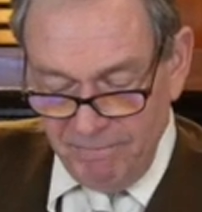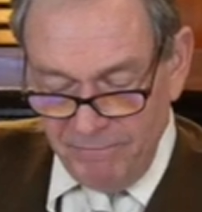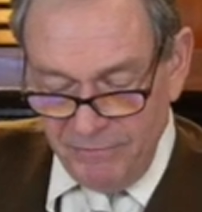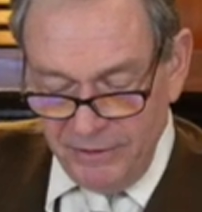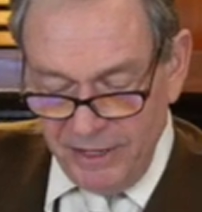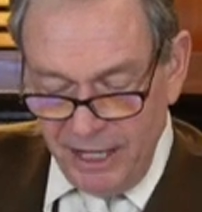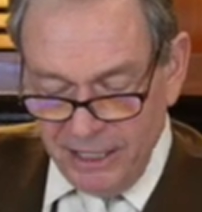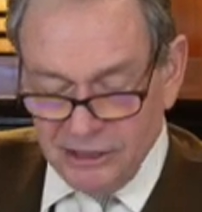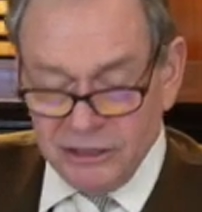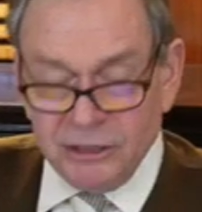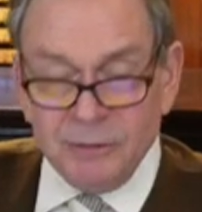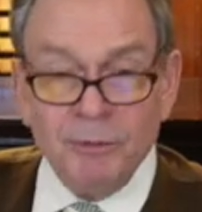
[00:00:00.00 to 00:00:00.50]

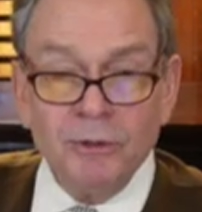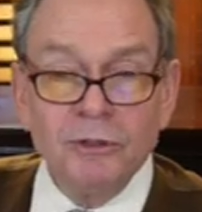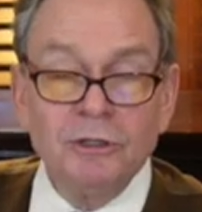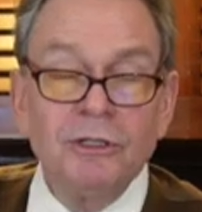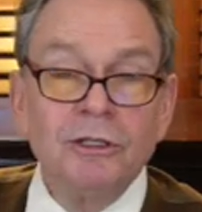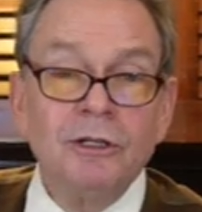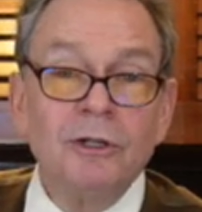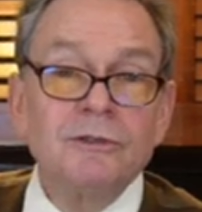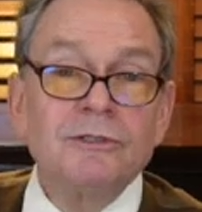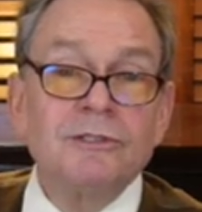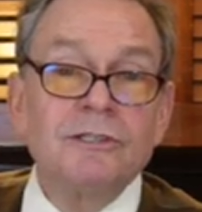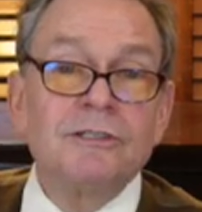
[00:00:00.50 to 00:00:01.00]
That's
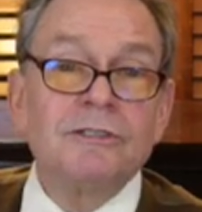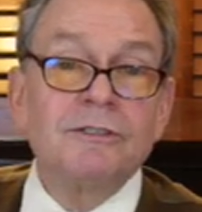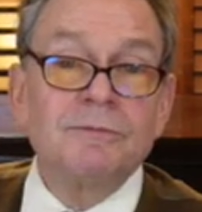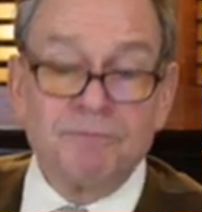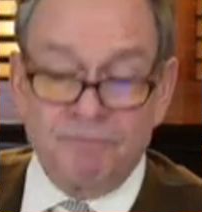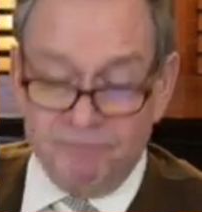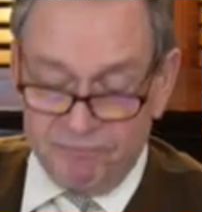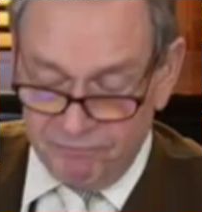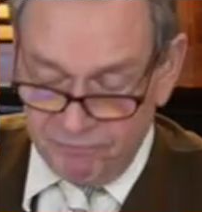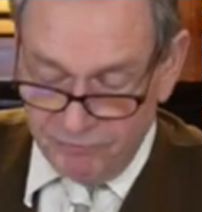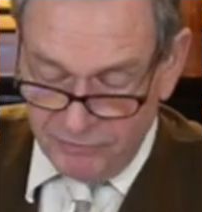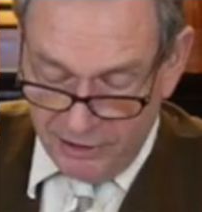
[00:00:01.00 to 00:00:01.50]
tuberculosis.
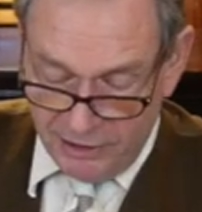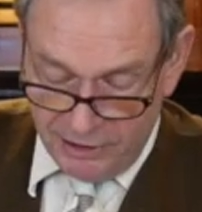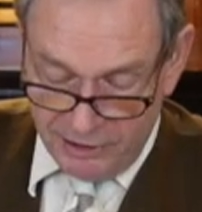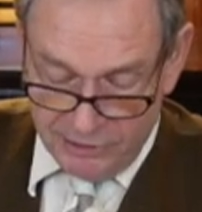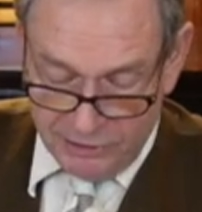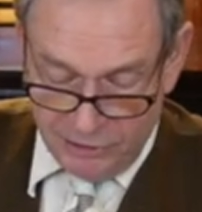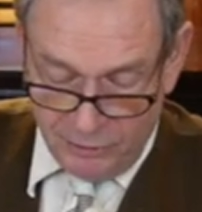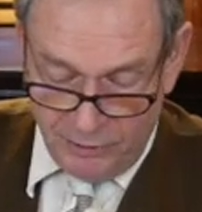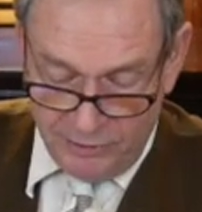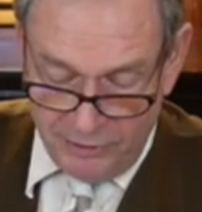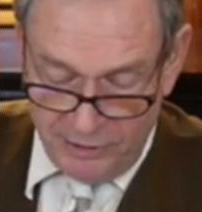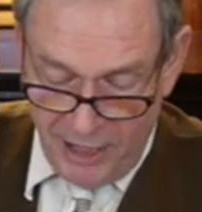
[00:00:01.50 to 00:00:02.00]

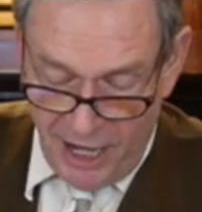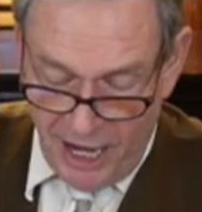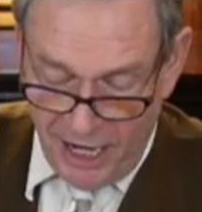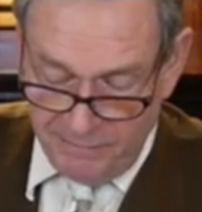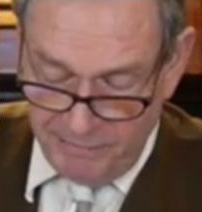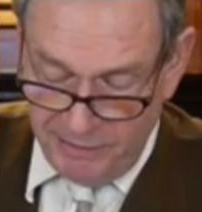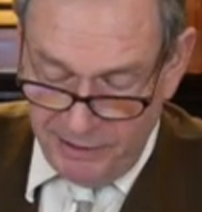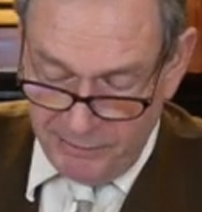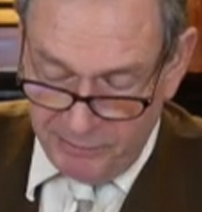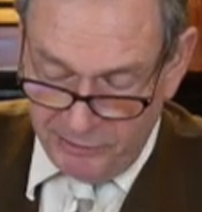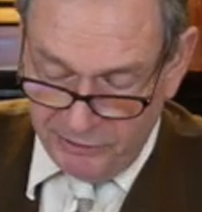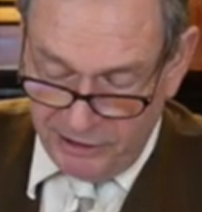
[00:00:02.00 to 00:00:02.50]
So
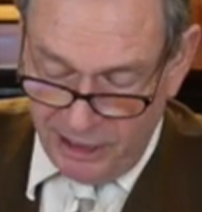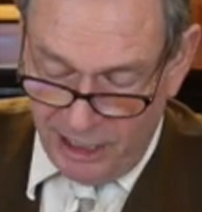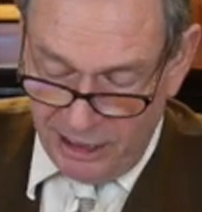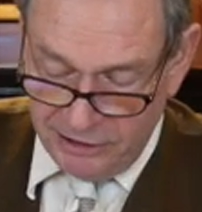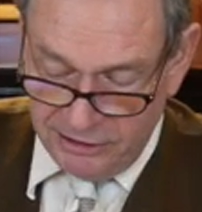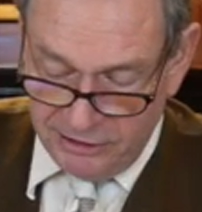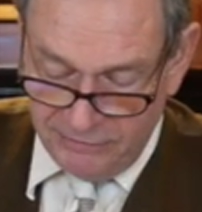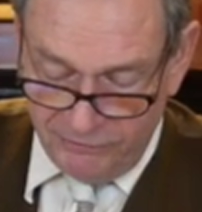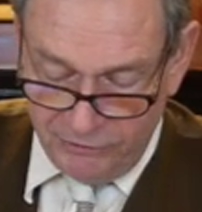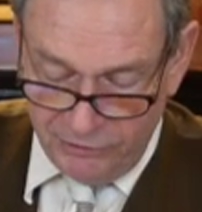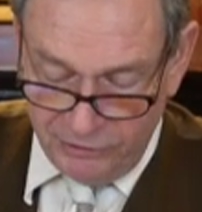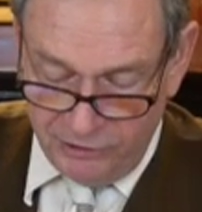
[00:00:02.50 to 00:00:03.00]
9 people died
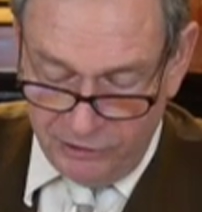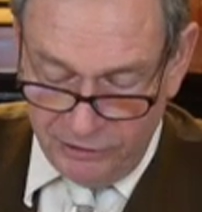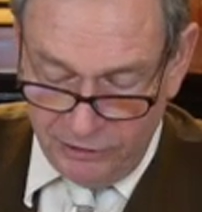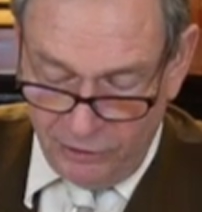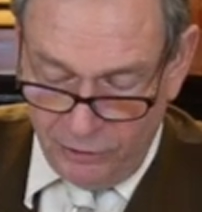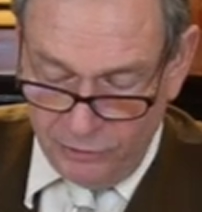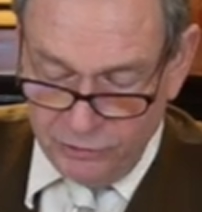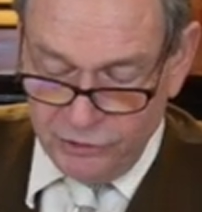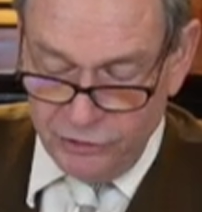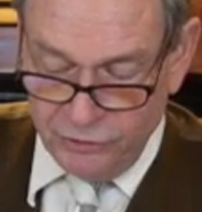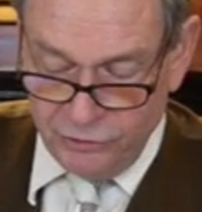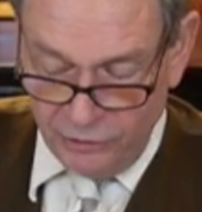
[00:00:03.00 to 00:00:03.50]
of
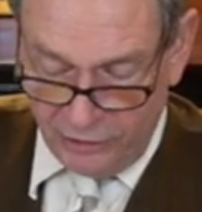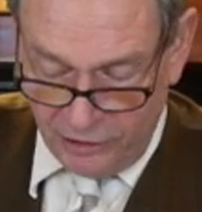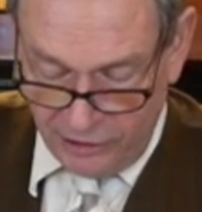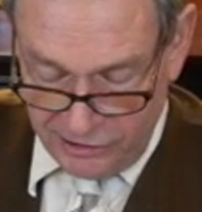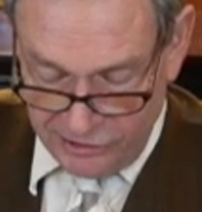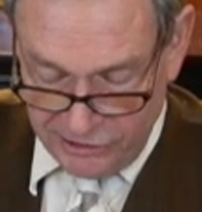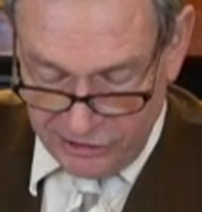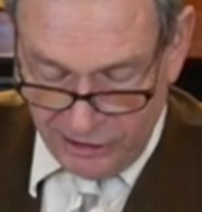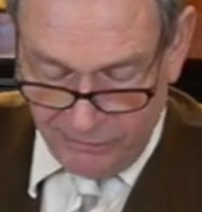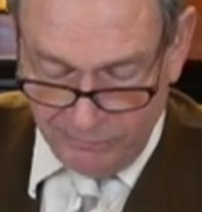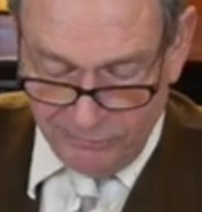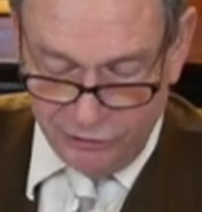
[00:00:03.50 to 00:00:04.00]
tuberculosis, or
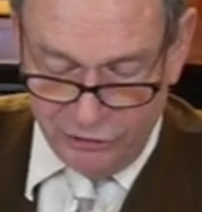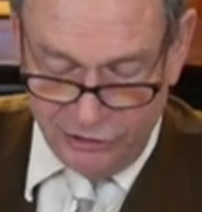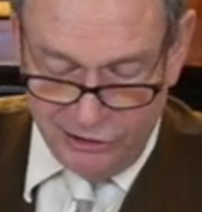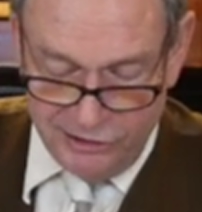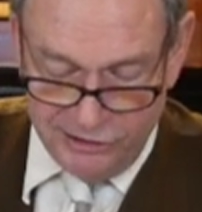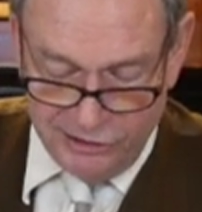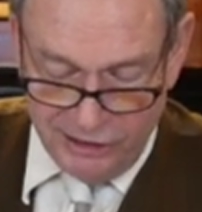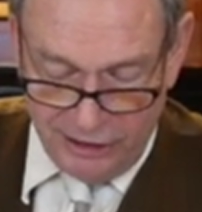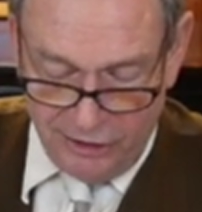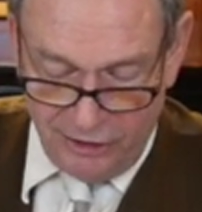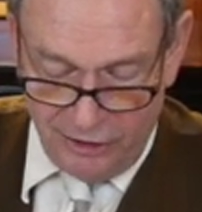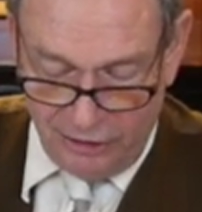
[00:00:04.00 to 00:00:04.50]
consumption
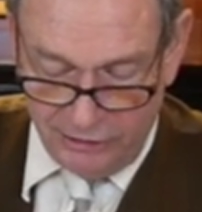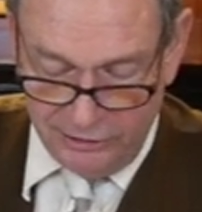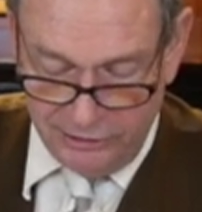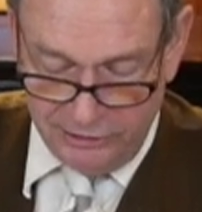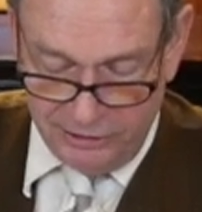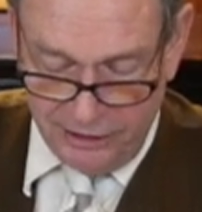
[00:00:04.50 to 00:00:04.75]
as they called it